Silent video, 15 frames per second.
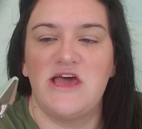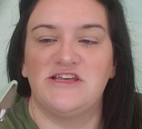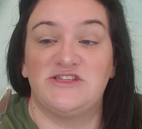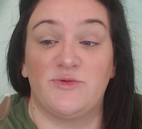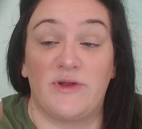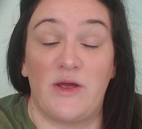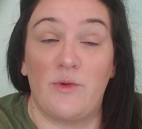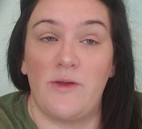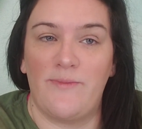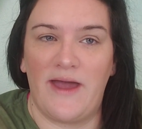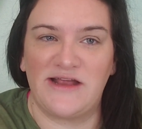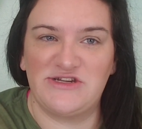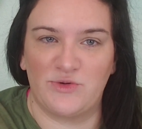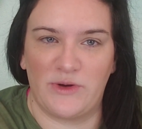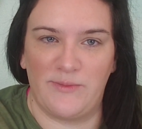So when I went
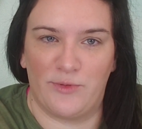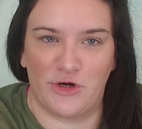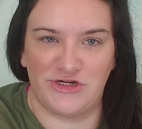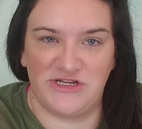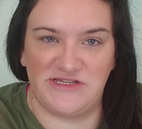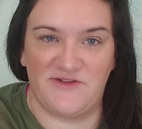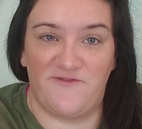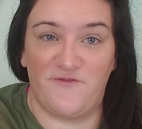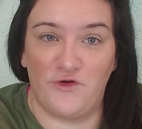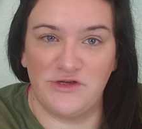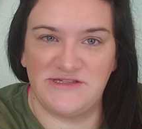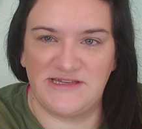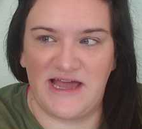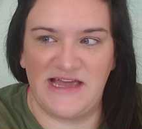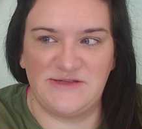back to repurchase a full
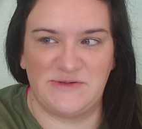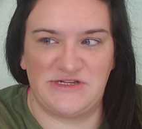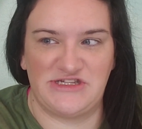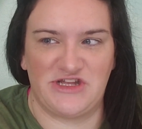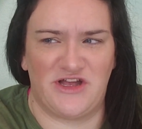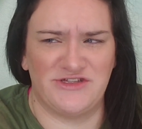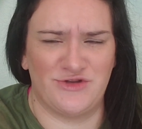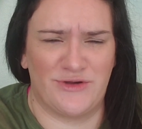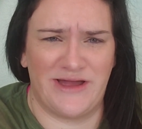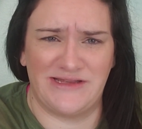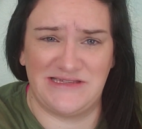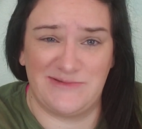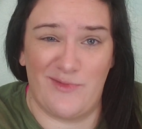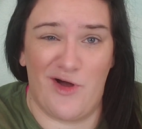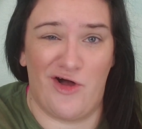size, which is also kind
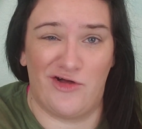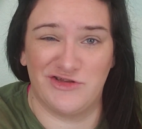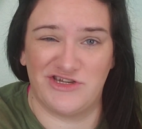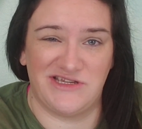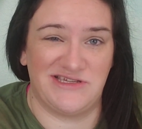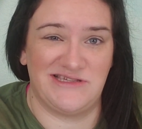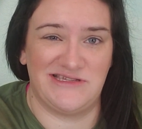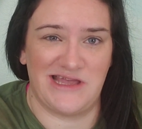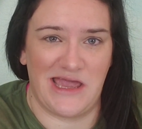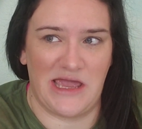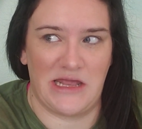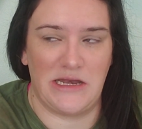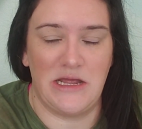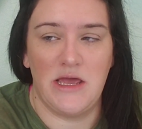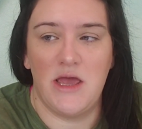of small, just
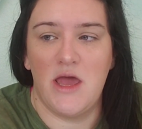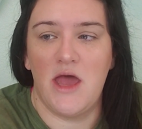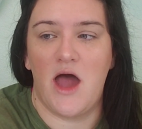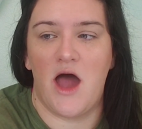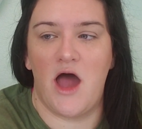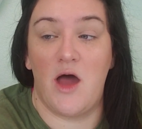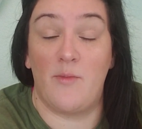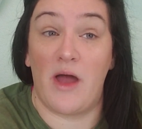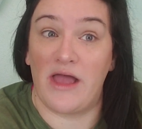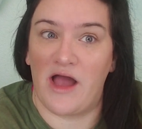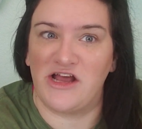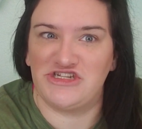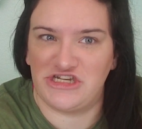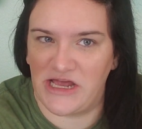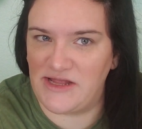saying, I
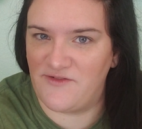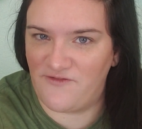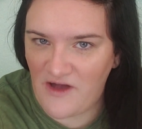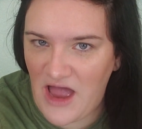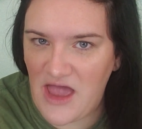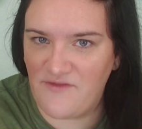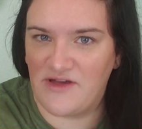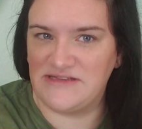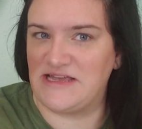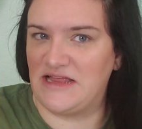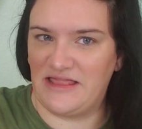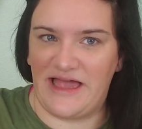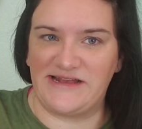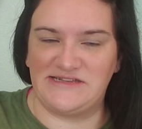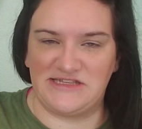got shade 5 because I
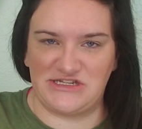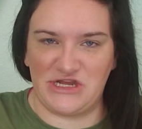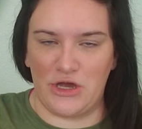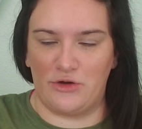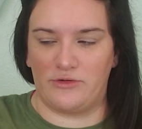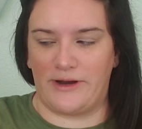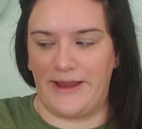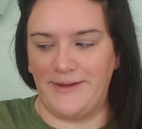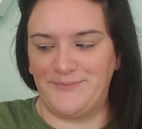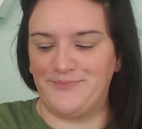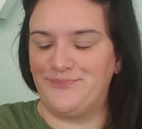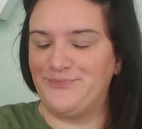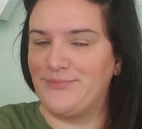liked the tone, right?